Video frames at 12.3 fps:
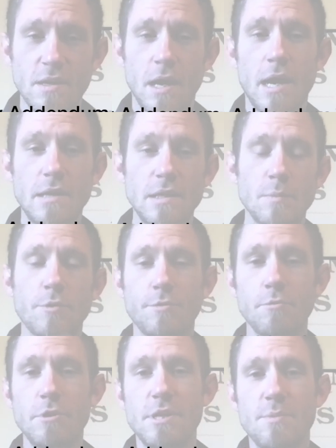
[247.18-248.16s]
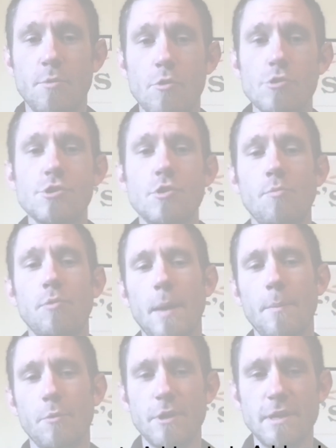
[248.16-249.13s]
Number 3, personal
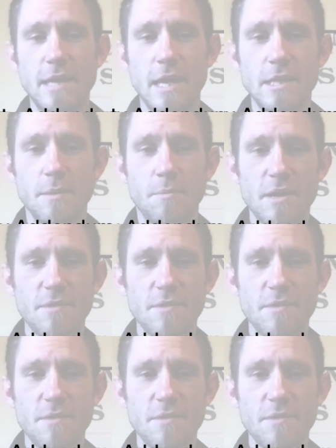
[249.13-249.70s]
property addendum.